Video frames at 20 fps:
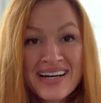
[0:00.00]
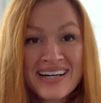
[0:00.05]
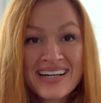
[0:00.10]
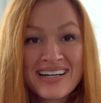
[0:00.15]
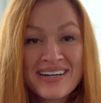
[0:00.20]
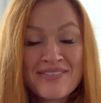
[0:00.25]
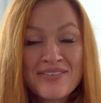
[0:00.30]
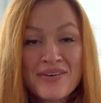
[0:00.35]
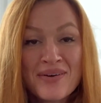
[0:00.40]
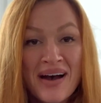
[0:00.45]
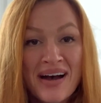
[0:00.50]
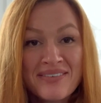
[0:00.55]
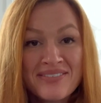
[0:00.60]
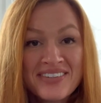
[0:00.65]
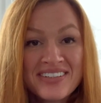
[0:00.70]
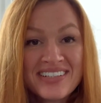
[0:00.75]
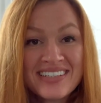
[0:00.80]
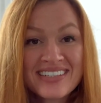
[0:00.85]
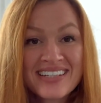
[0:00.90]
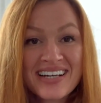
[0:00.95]
if you
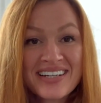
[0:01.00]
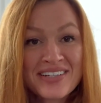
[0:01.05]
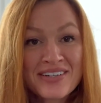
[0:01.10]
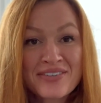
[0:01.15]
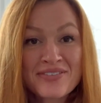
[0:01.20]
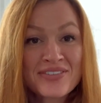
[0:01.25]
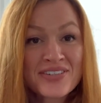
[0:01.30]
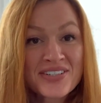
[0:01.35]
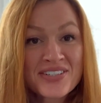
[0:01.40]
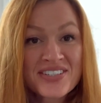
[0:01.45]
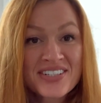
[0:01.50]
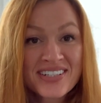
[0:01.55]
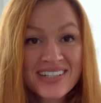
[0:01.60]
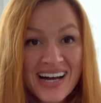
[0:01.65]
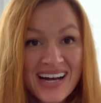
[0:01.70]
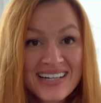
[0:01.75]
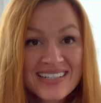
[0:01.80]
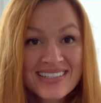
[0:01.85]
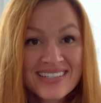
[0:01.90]
haven't done your first class